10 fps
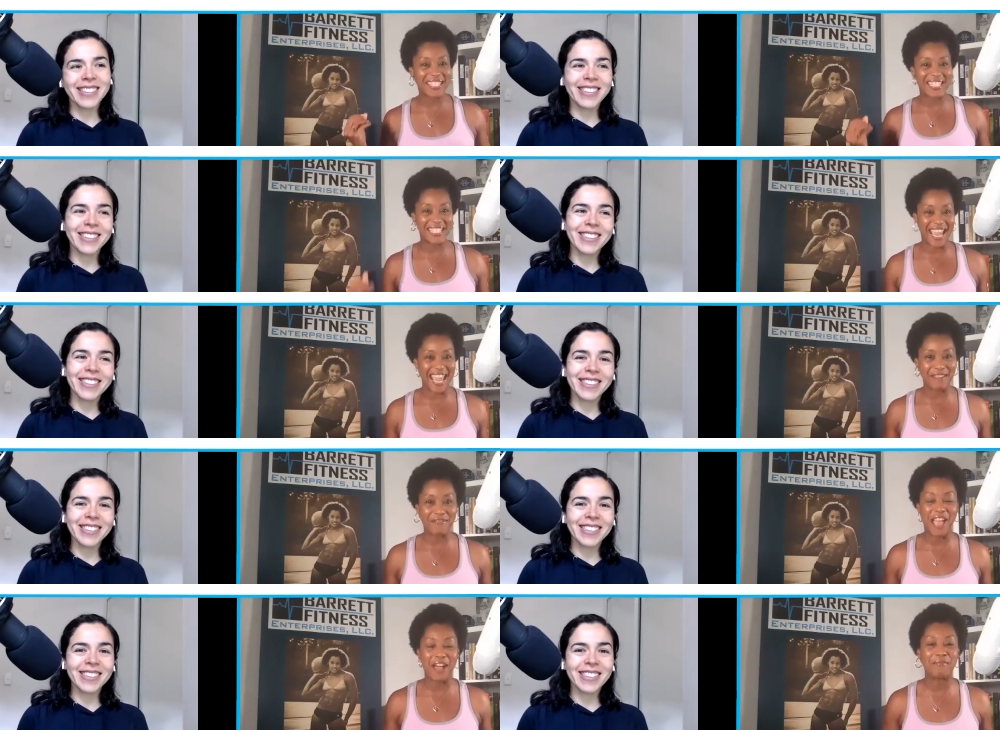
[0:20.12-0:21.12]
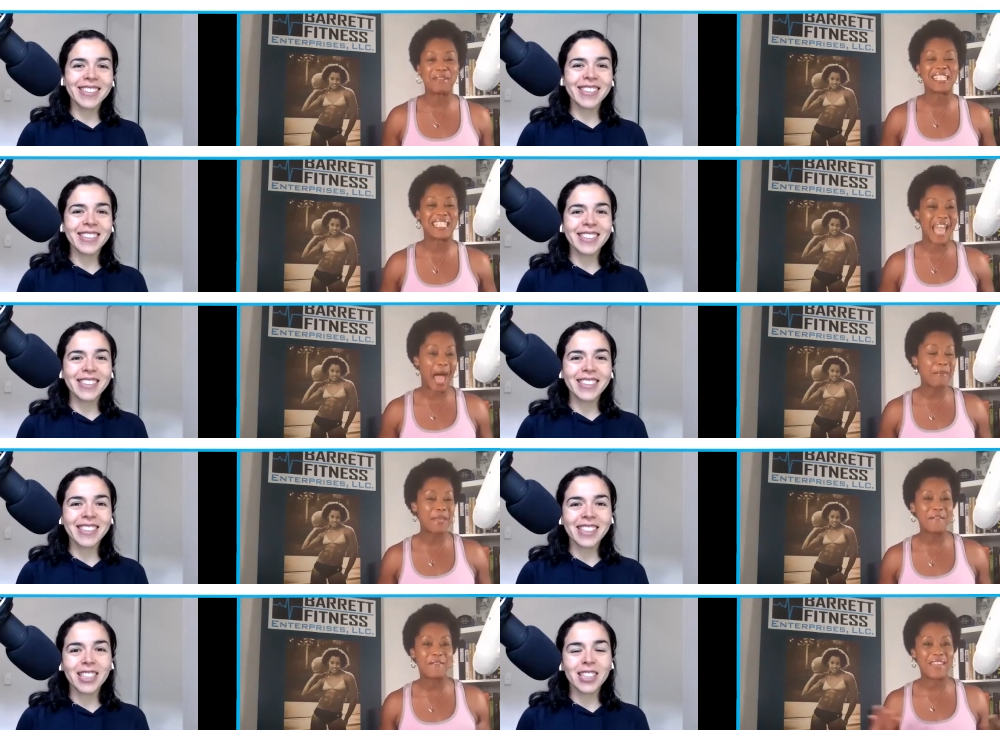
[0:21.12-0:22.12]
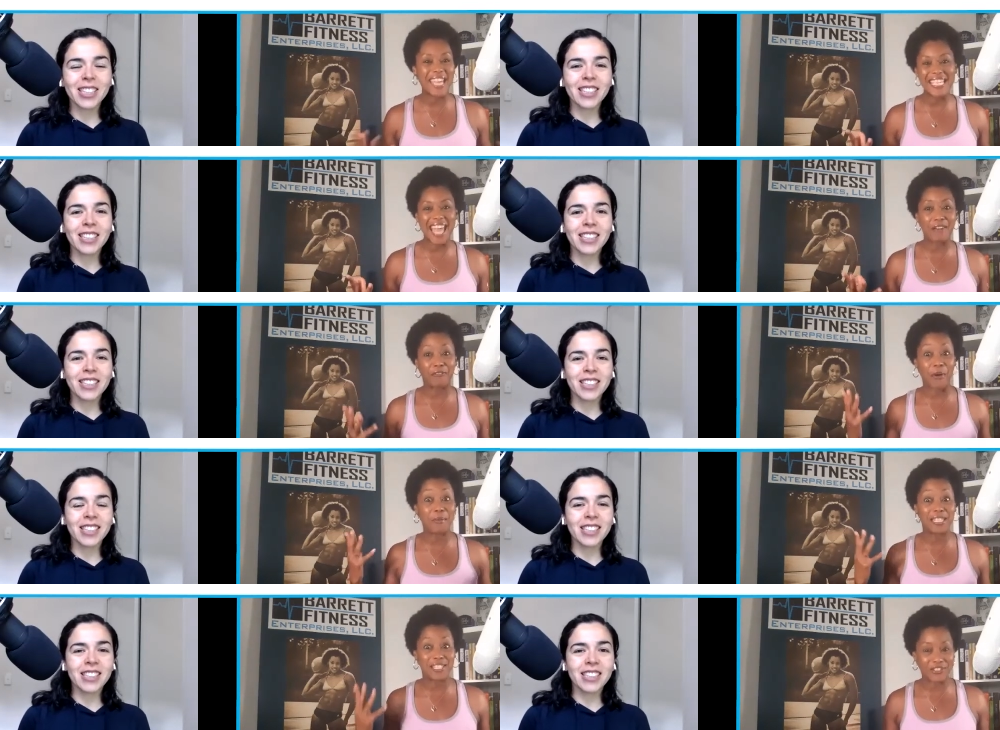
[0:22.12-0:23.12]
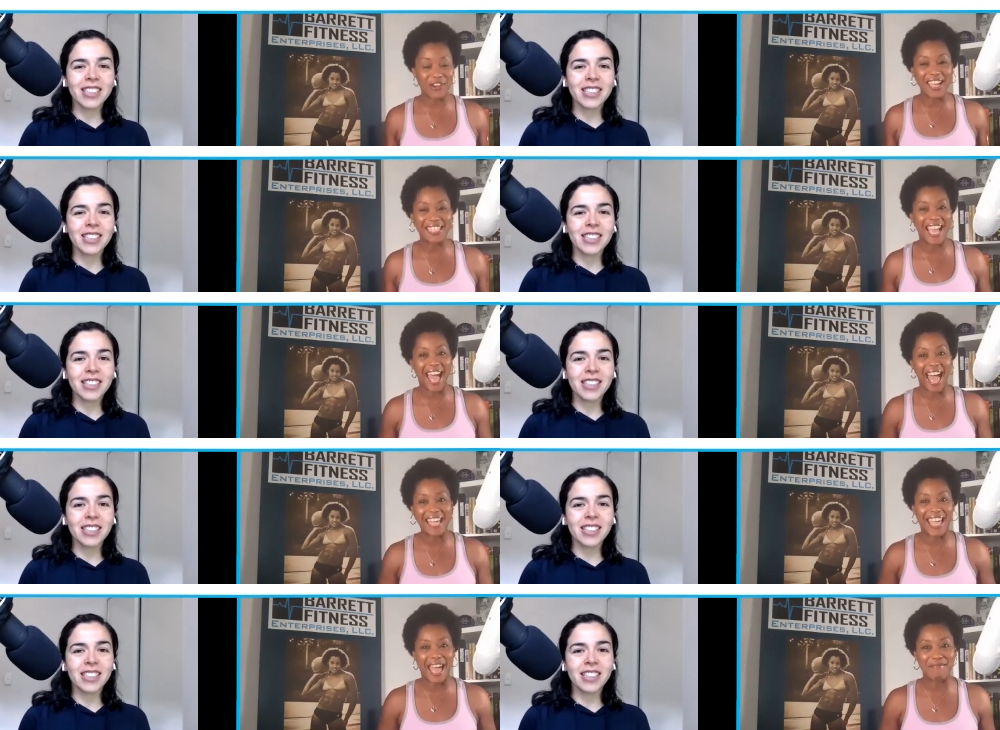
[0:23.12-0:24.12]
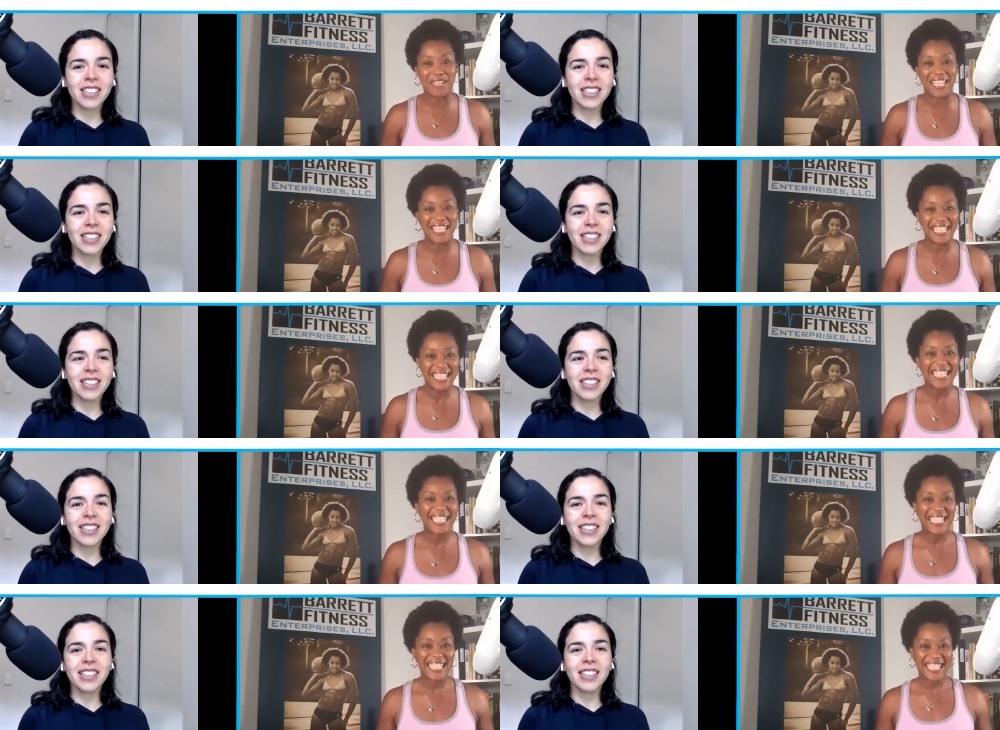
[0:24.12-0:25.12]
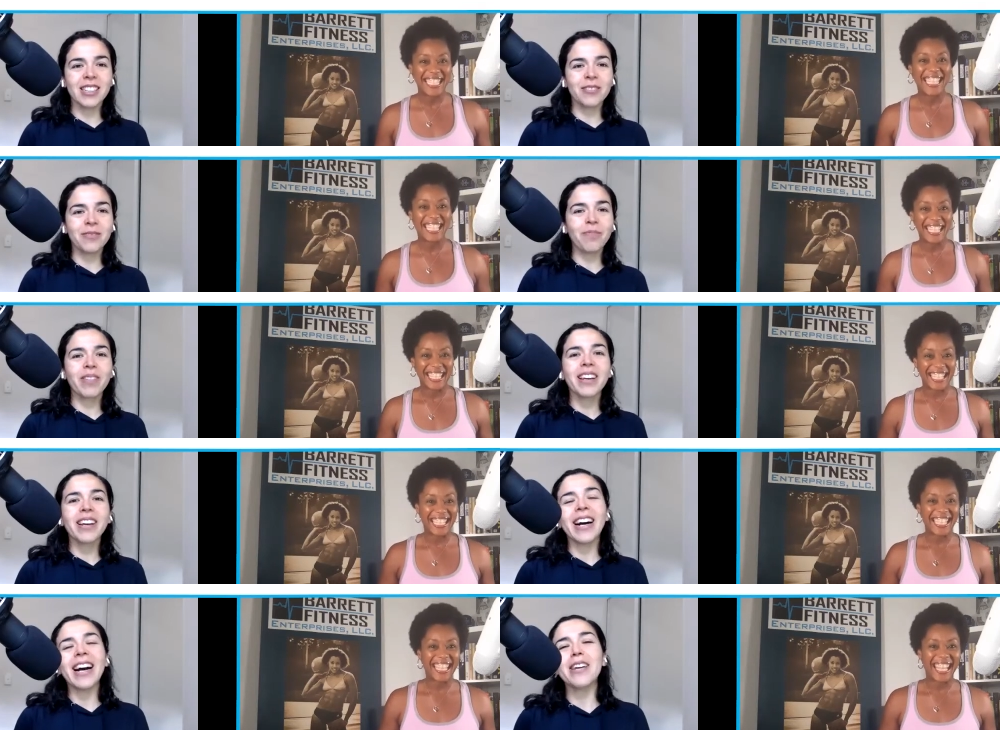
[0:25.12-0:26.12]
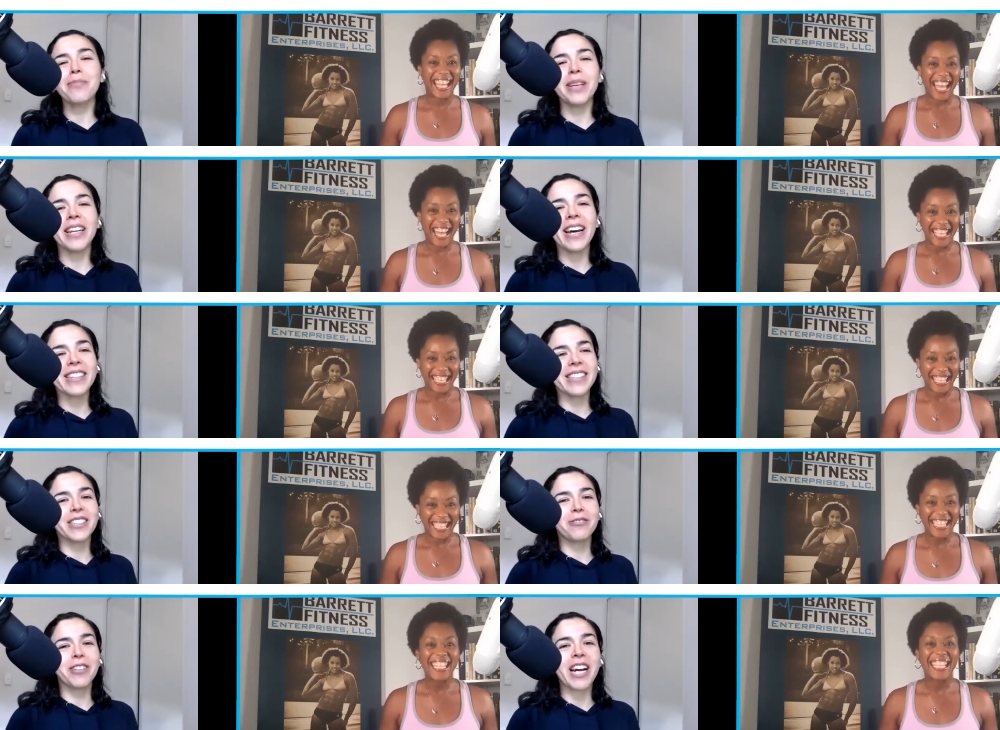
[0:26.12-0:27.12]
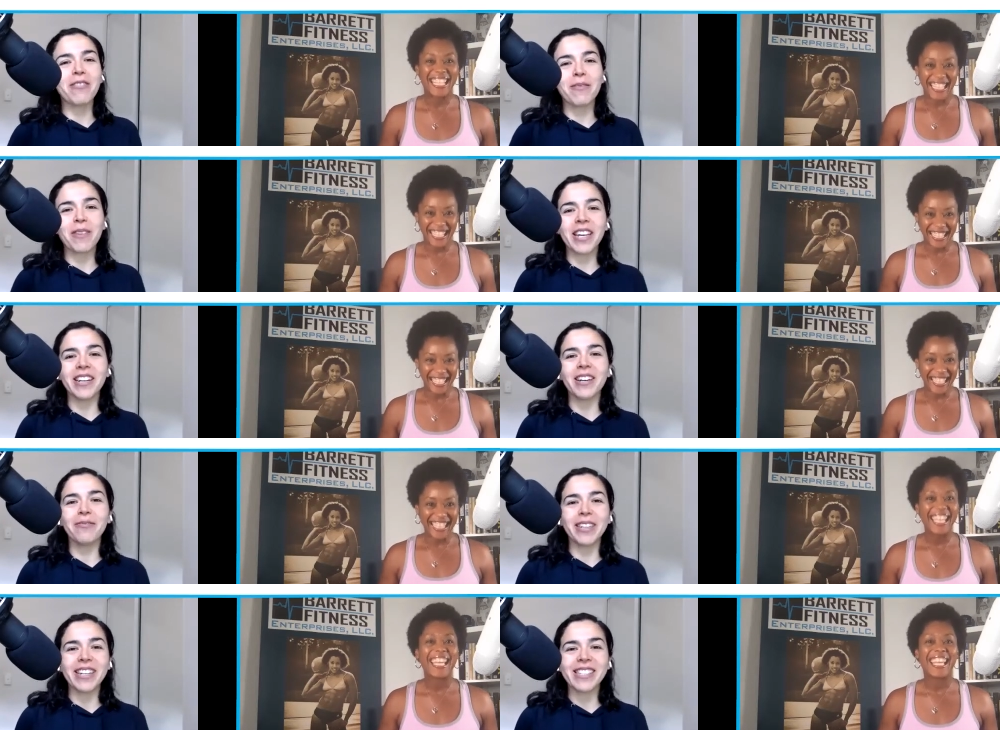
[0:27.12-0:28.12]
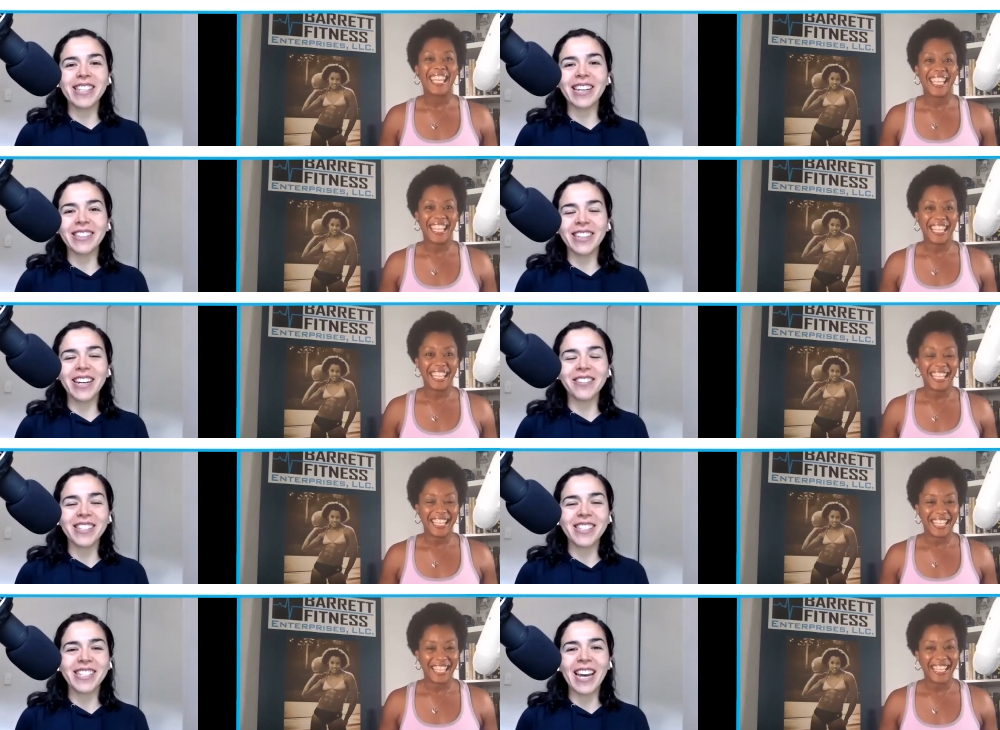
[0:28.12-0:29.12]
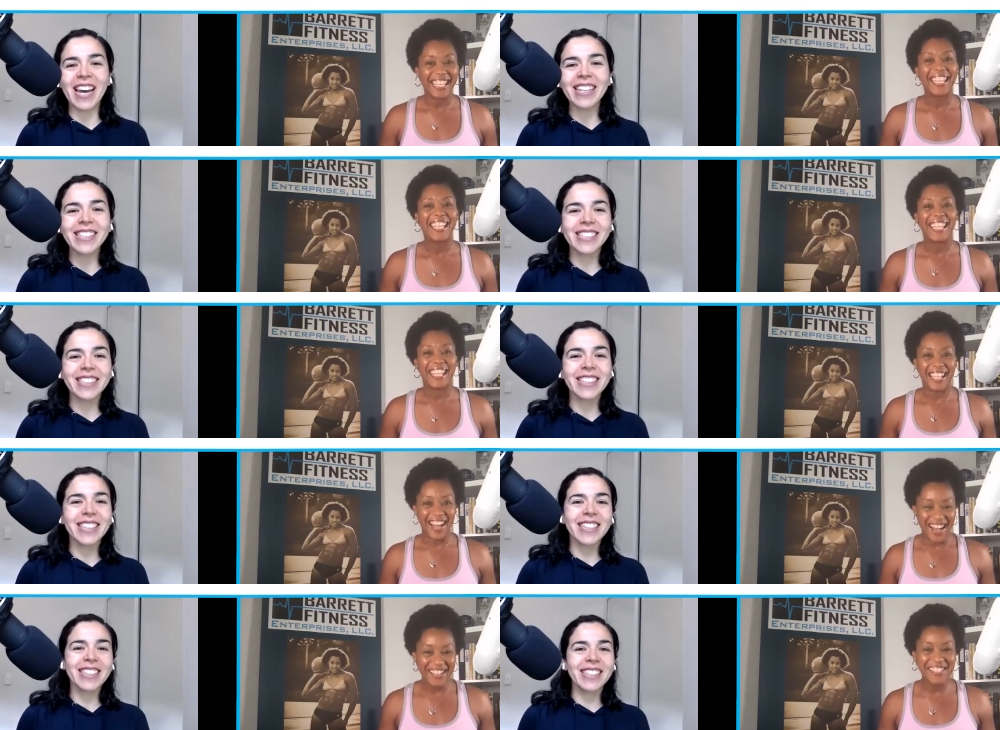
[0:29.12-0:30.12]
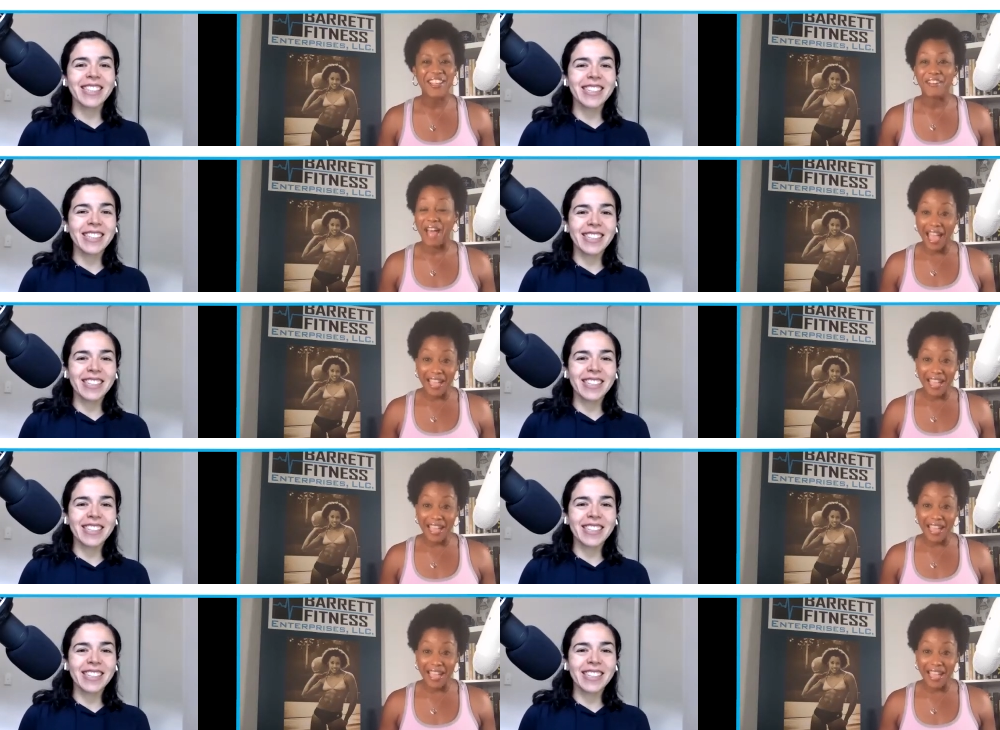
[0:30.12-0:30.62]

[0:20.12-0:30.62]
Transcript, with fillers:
Speaker 1: today. We have Miss Gabby Villa from Australia. Hi, Gabby.
Speaker 2: Hi, Peta. Thank you for having me here. I'm very excited to have this
Speaker 1: chat. Awesome. I